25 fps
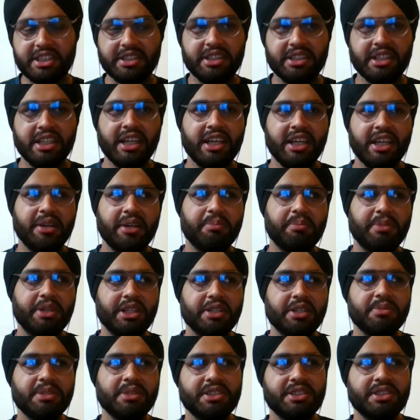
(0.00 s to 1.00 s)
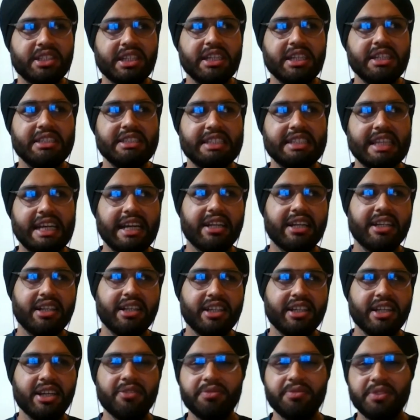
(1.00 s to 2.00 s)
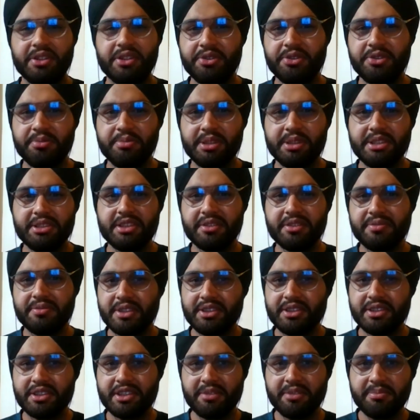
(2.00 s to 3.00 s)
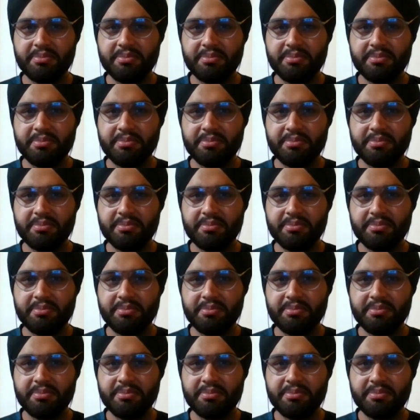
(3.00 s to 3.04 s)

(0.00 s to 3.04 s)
And pretty much exactly after 2 months, the first